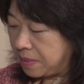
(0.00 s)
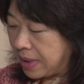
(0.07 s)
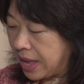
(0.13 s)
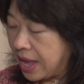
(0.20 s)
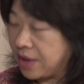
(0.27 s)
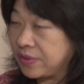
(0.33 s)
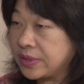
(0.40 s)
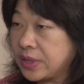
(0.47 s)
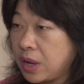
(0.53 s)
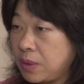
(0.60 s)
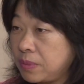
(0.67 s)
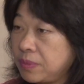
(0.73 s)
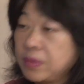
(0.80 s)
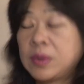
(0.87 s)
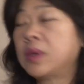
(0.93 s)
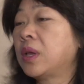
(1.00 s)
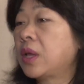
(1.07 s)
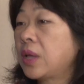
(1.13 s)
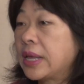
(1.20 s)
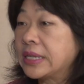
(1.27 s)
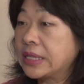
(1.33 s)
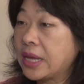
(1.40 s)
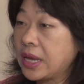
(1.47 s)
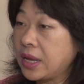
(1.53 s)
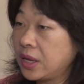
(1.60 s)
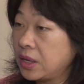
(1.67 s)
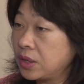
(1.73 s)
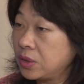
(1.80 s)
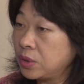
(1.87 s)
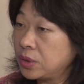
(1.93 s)
have some, let's say,
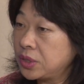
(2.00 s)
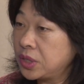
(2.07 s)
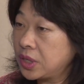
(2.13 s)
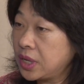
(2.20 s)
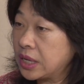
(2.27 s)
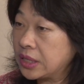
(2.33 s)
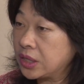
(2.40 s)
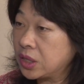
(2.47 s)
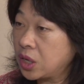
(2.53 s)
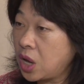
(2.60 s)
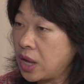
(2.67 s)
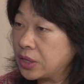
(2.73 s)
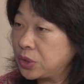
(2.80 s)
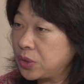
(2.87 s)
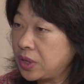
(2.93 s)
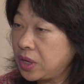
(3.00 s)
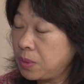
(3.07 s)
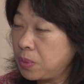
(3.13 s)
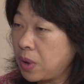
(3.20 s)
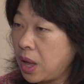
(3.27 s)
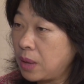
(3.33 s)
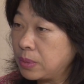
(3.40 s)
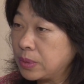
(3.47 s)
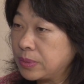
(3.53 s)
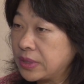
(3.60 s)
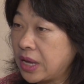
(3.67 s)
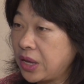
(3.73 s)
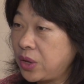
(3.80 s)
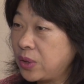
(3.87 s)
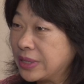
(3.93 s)
did it cause you any problems
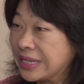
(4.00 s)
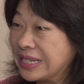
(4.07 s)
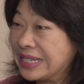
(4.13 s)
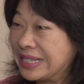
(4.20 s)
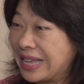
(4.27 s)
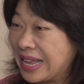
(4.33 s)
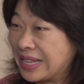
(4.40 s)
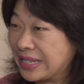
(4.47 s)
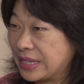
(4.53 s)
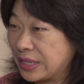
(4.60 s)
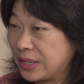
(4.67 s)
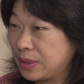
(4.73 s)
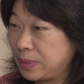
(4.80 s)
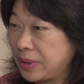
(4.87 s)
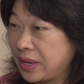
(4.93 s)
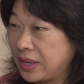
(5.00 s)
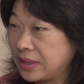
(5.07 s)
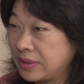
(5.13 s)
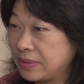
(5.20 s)
that you didn't anticipate?